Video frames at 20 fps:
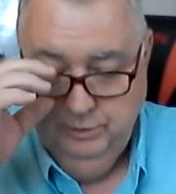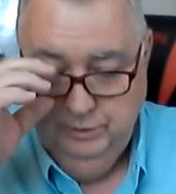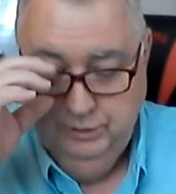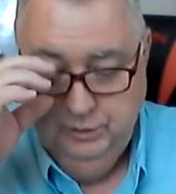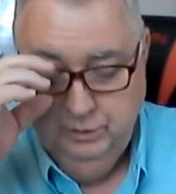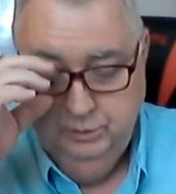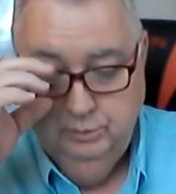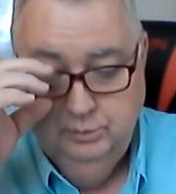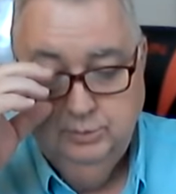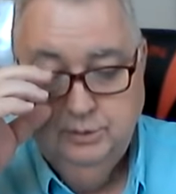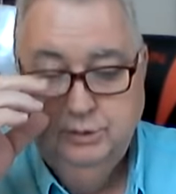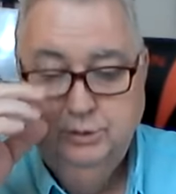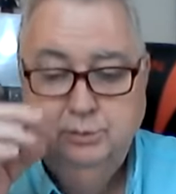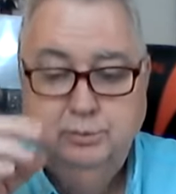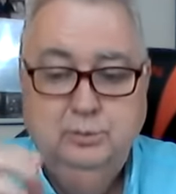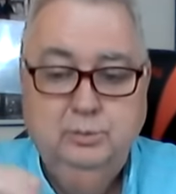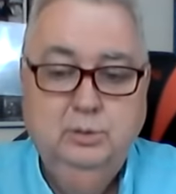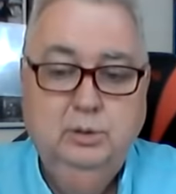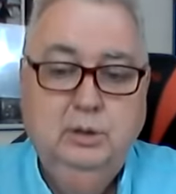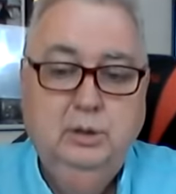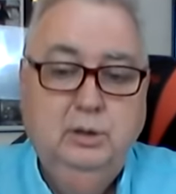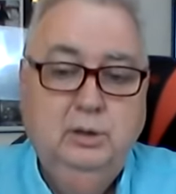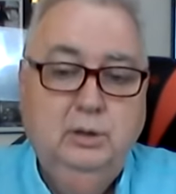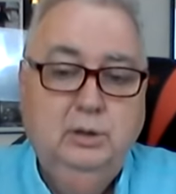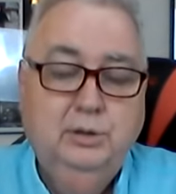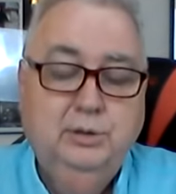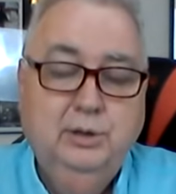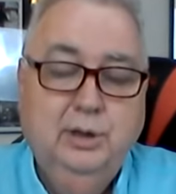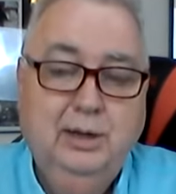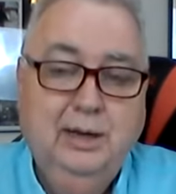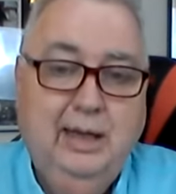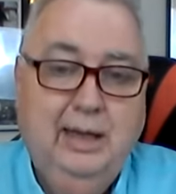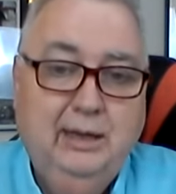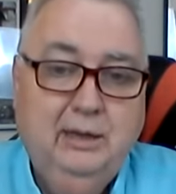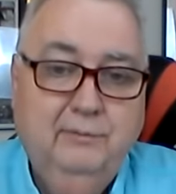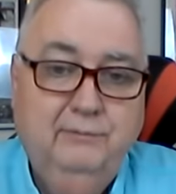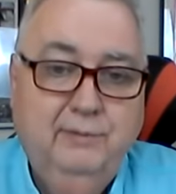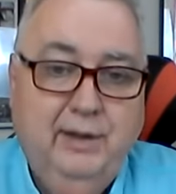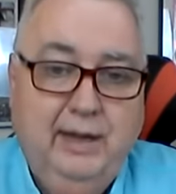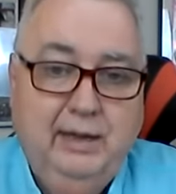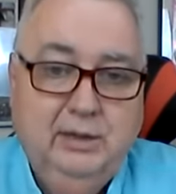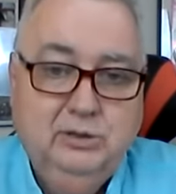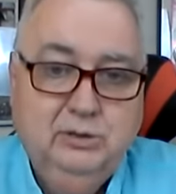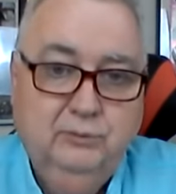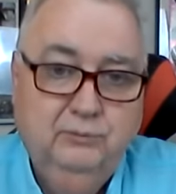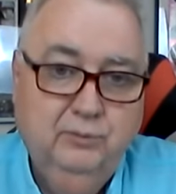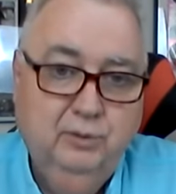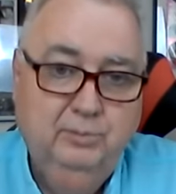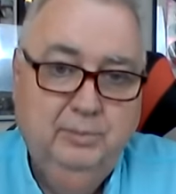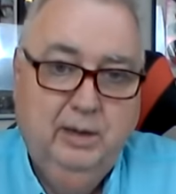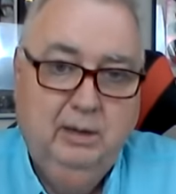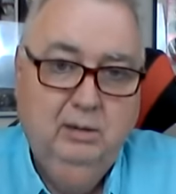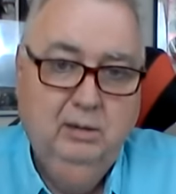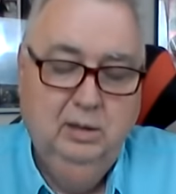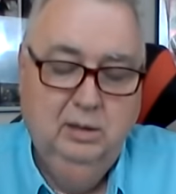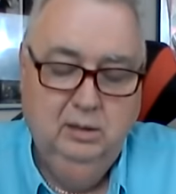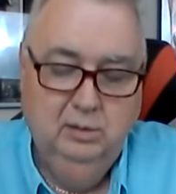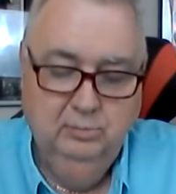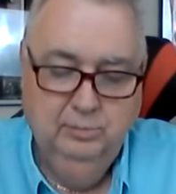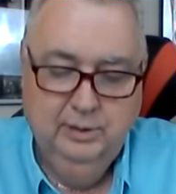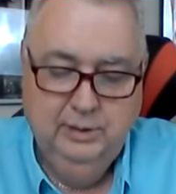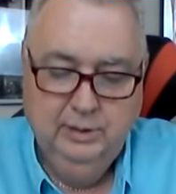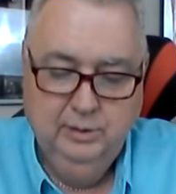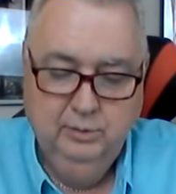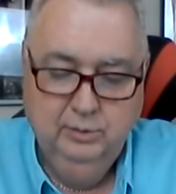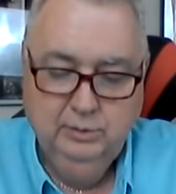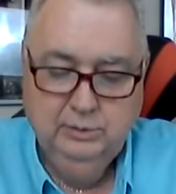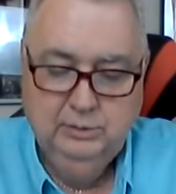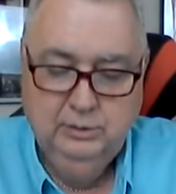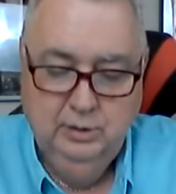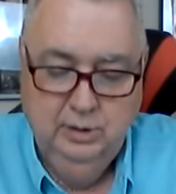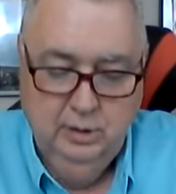due to the lack of action from our lawmakers.